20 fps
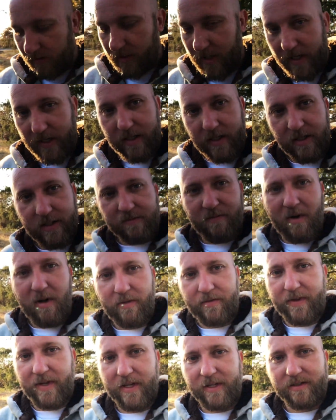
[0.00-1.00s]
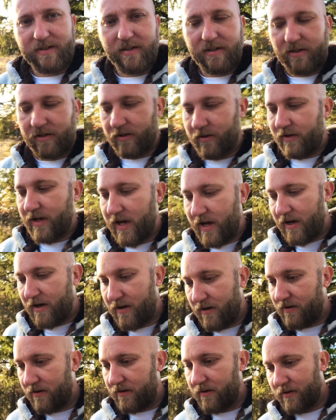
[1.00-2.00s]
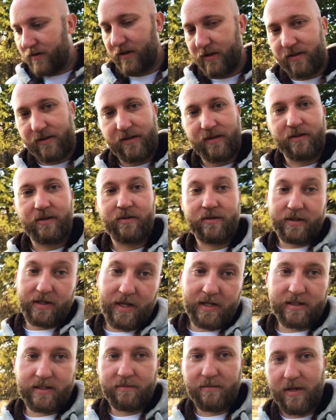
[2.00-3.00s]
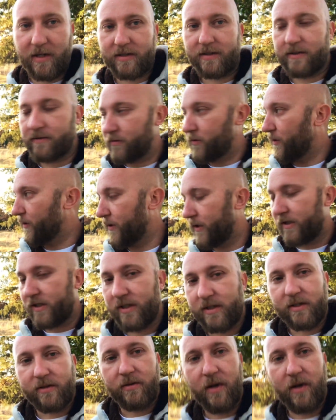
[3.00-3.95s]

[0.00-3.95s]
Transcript: like small things to do now. Still the nesting boxes, of course, the